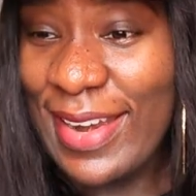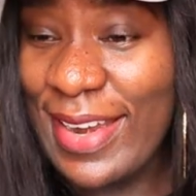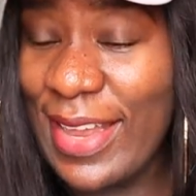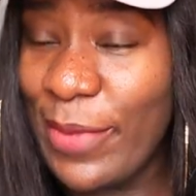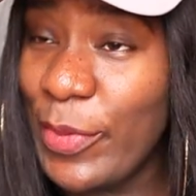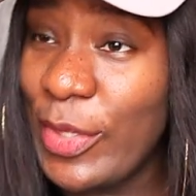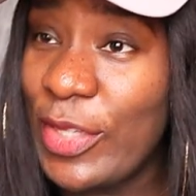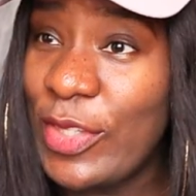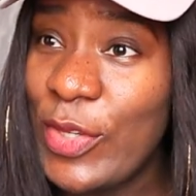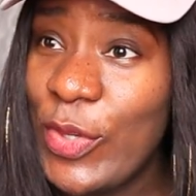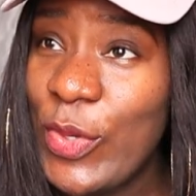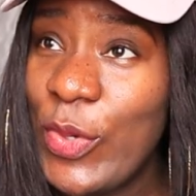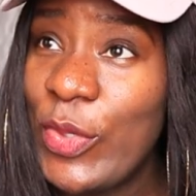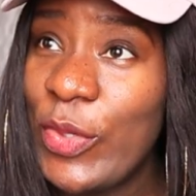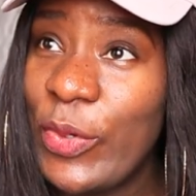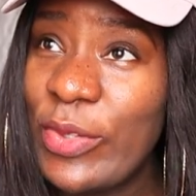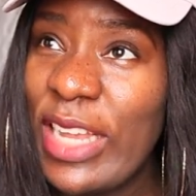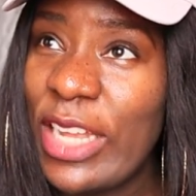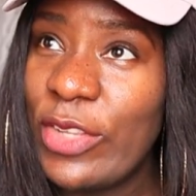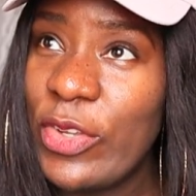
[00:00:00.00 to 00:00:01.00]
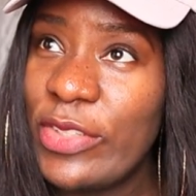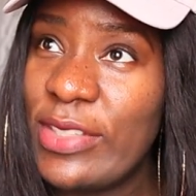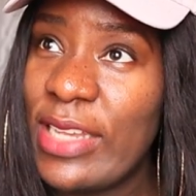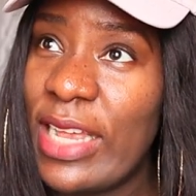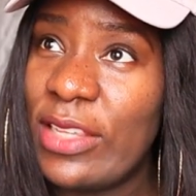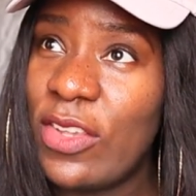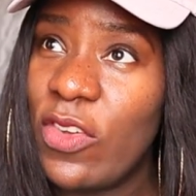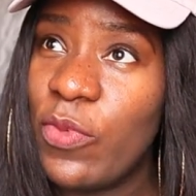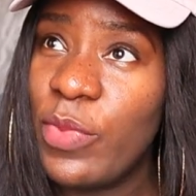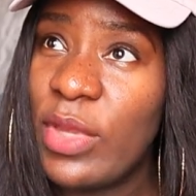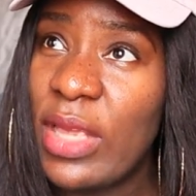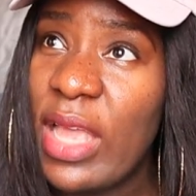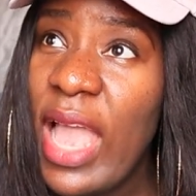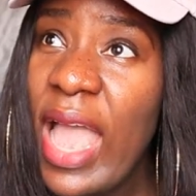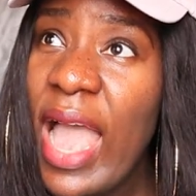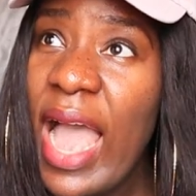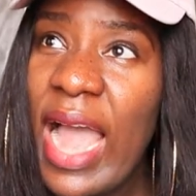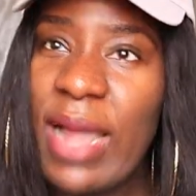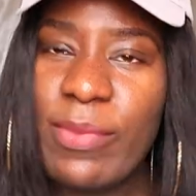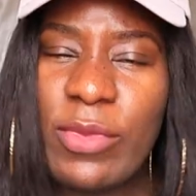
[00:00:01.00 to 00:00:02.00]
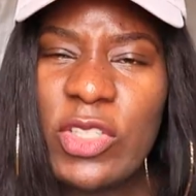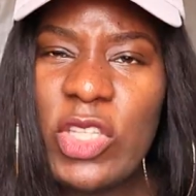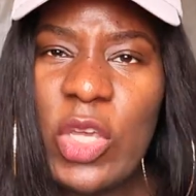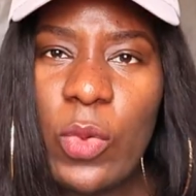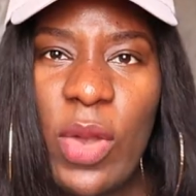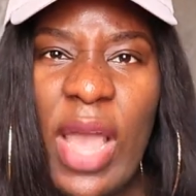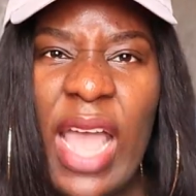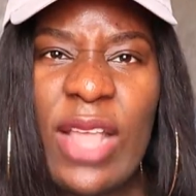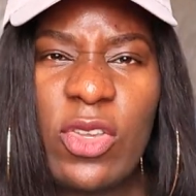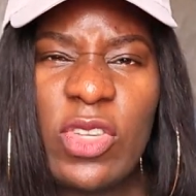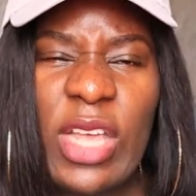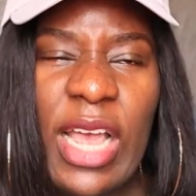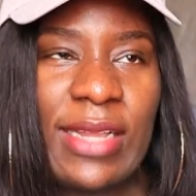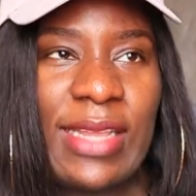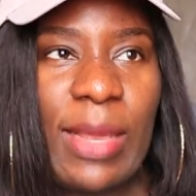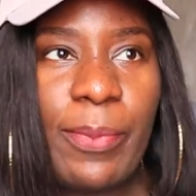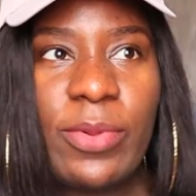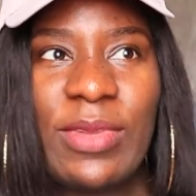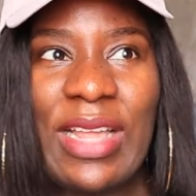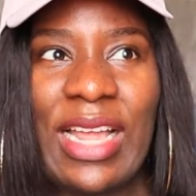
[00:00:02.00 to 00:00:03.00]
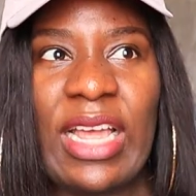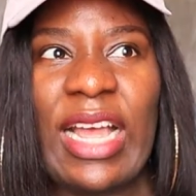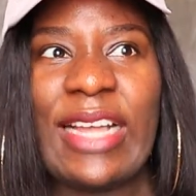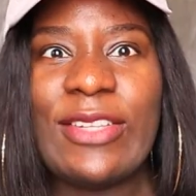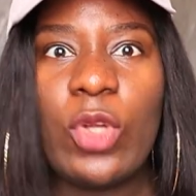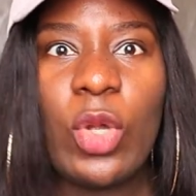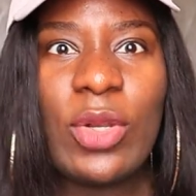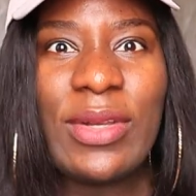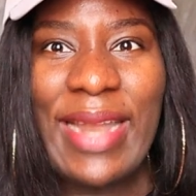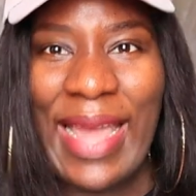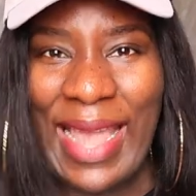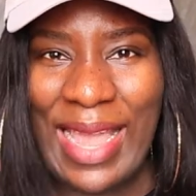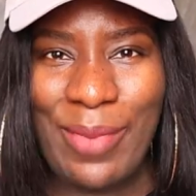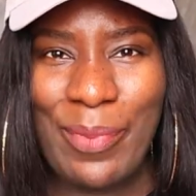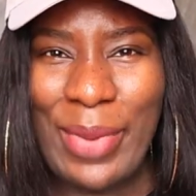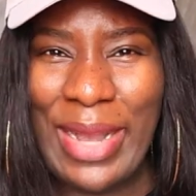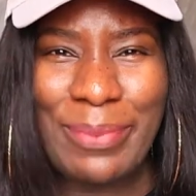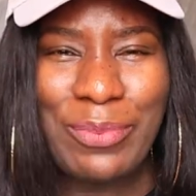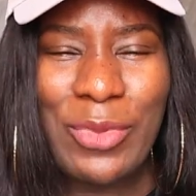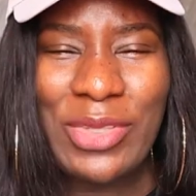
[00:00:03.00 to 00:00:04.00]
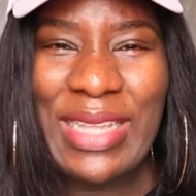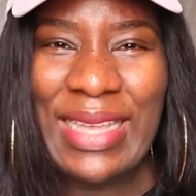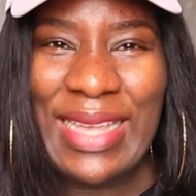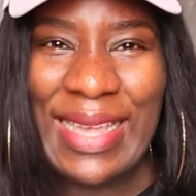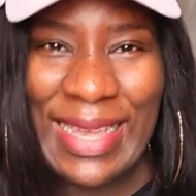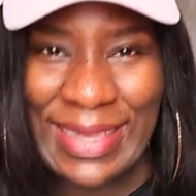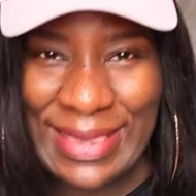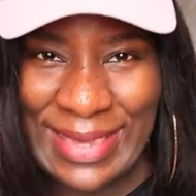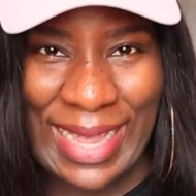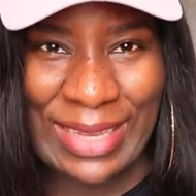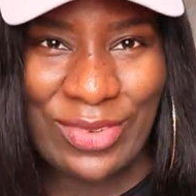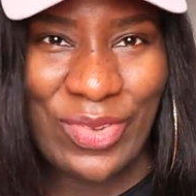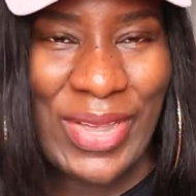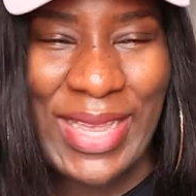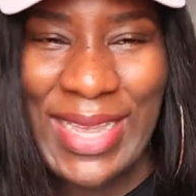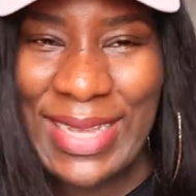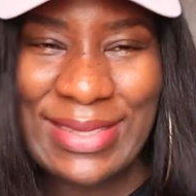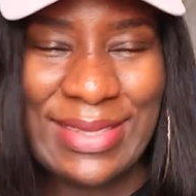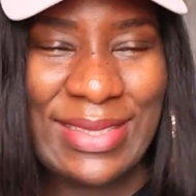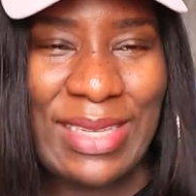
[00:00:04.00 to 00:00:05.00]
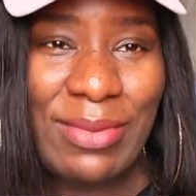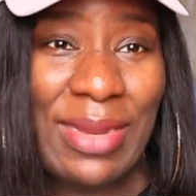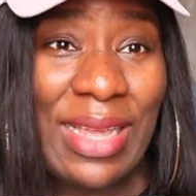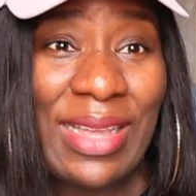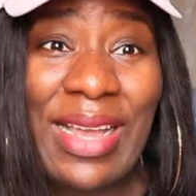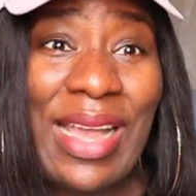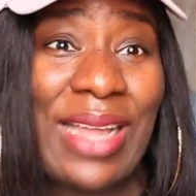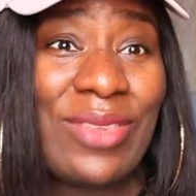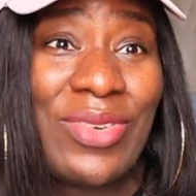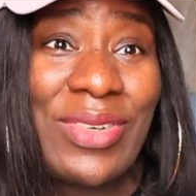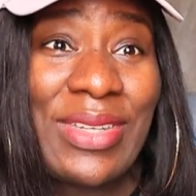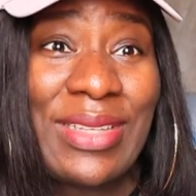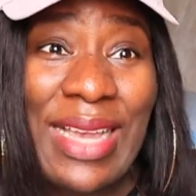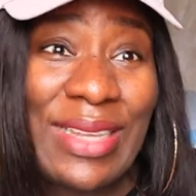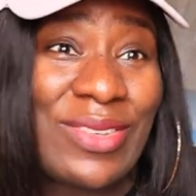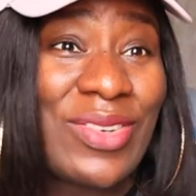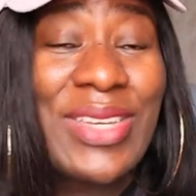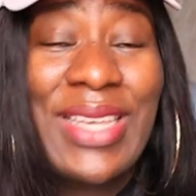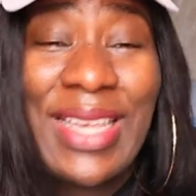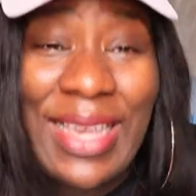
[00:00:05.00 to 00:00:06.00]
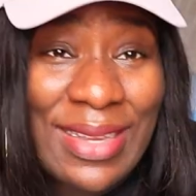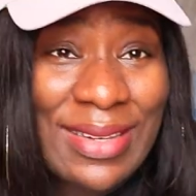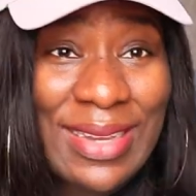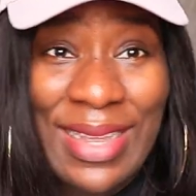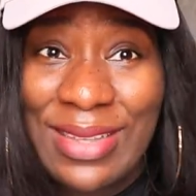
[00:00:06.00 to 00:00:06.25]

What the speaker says: Let me see, someone that annoys the hell out of me. I'm not someone, there are people that I don't like, but I'm not a hater. I don't hate them. Like, I don't care.